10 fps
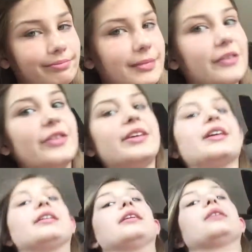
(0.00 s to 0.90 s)
everything
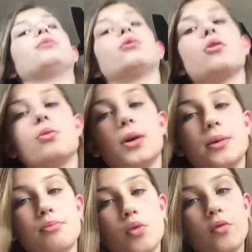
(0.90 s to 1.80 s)
I like will go
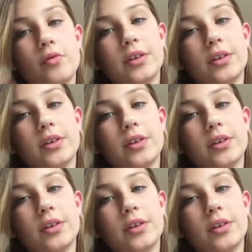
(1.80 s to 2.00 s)
away. Poof.